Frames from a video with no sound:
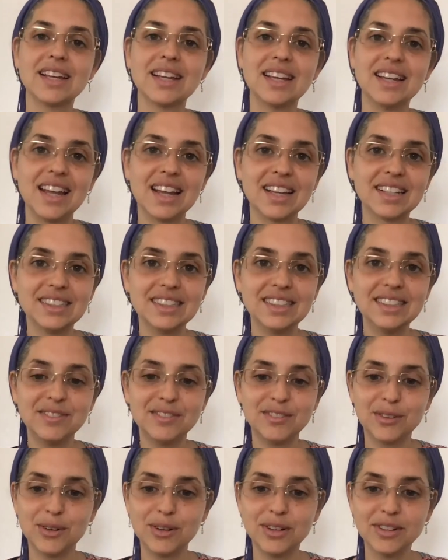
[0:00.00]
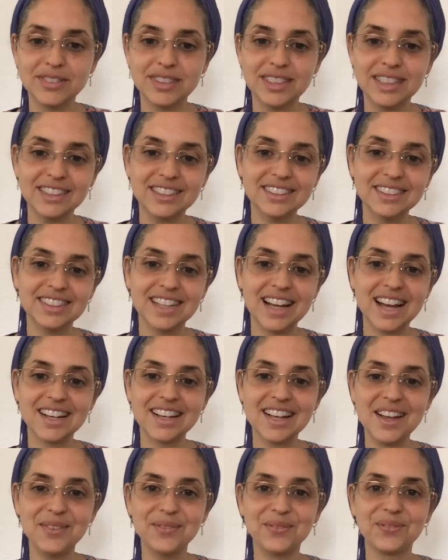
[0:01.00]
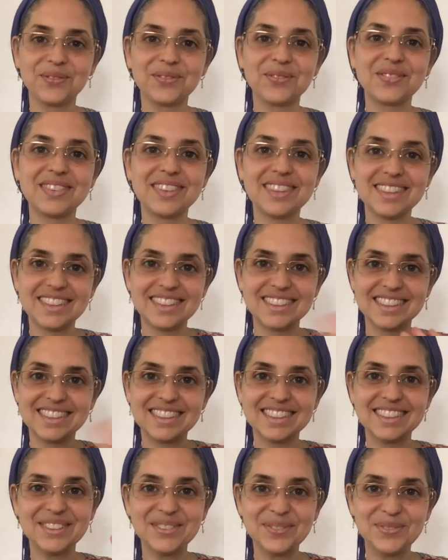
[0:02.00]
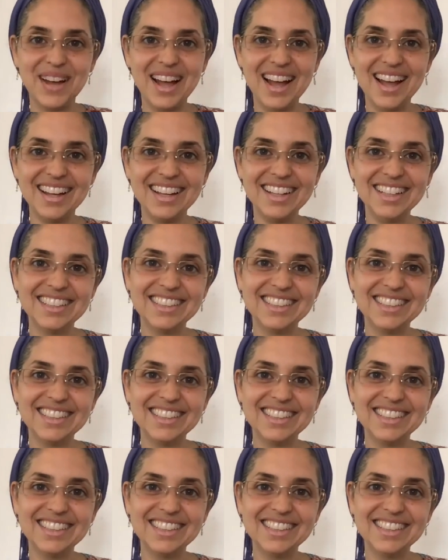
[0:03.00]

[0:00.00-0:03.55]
ConnectedForReal.com. Bye.